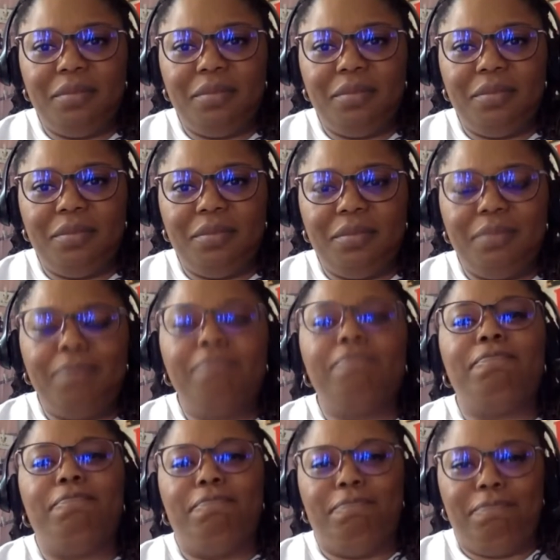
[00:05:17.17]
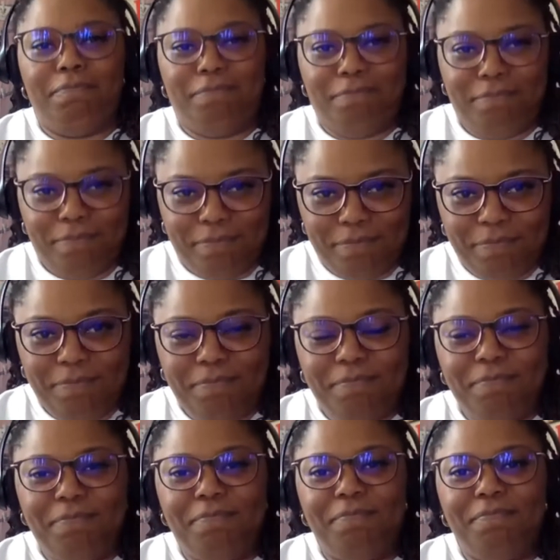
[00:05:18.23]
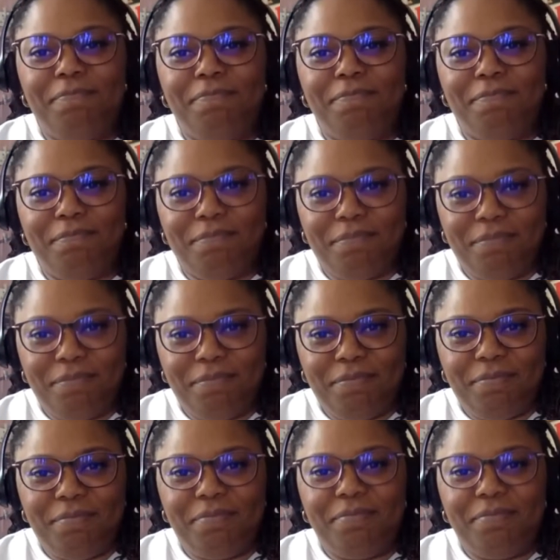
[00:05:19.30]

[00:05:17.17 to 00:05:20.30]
[no speech]